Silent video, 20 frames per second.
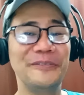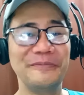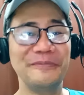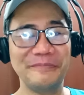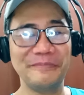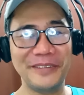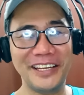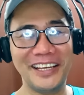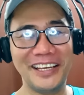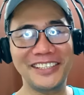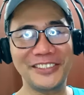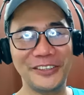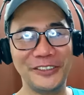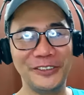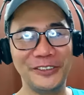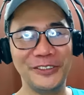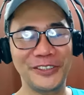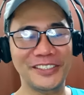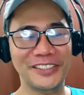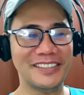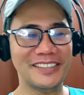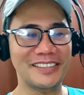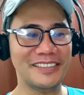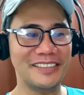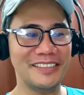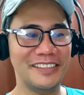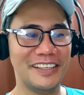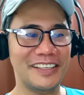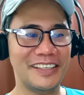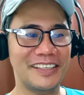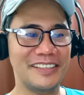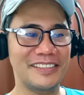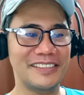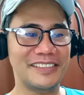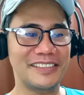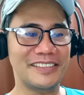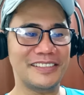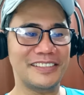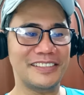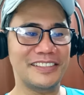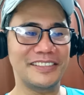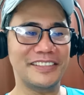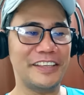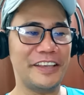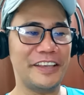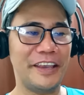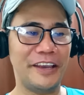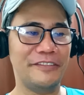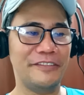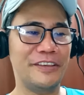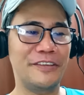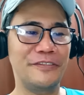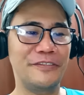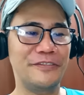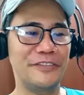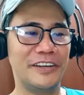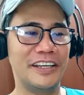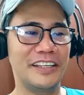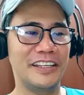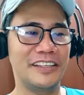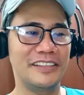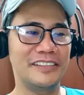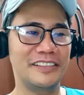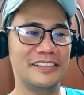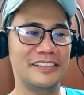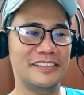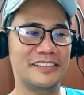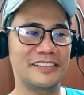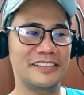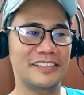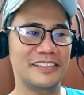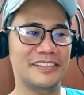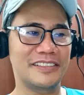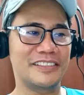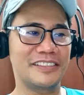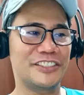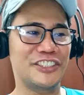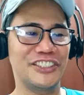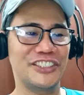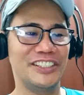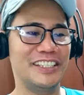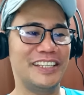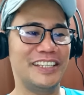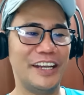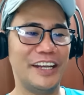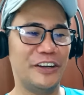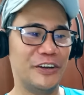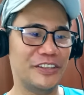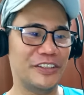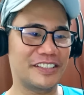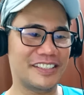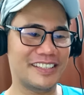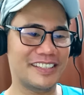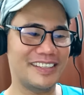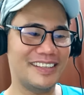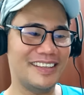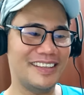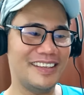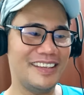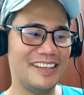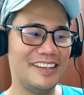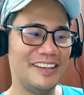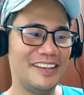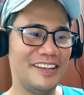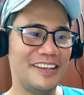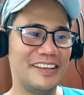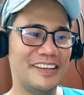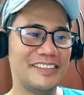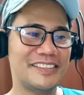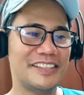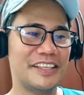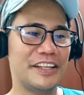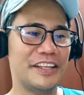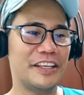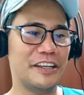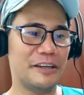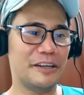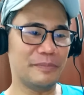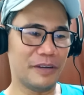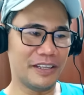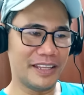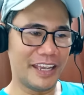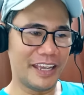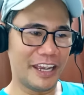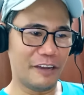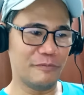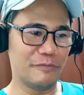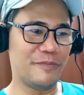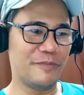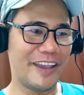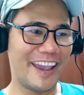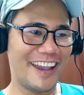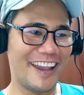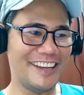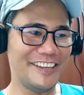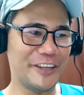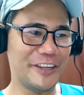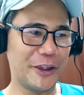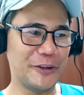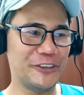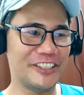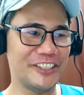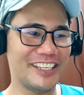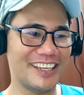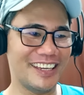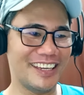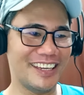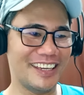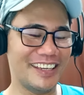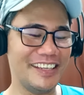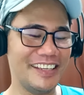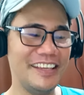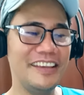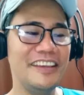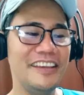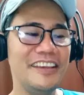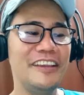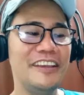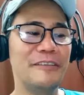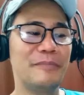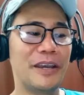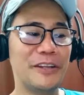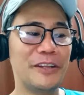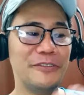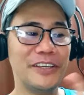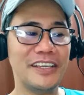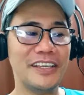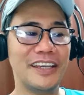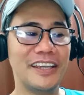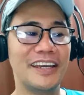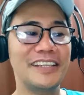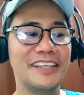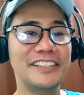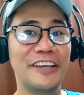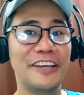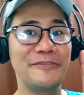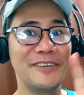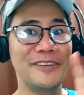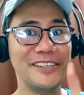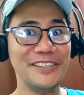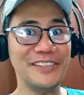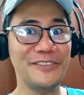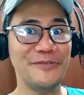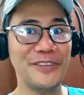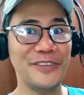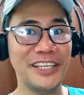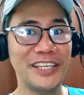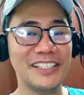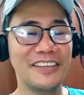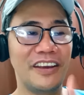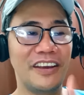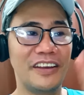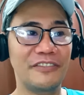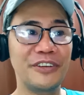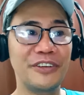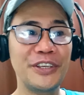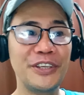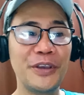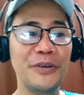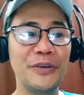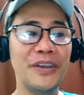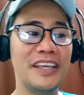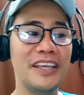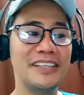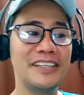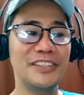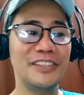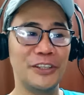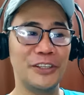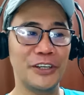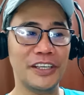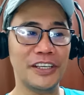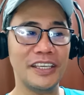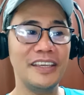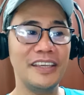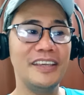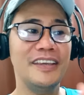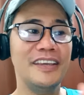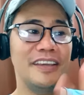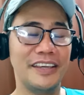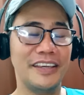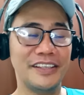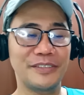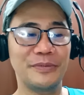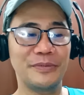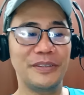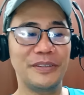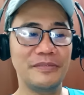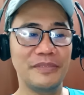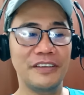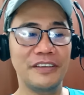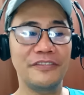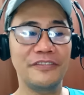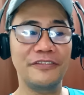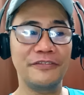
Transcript: Minato looks like he's just having fun and is just chilling out. Sitting up on that bed, okay. By the way, guys, I must admit that Ryohei's look is one of my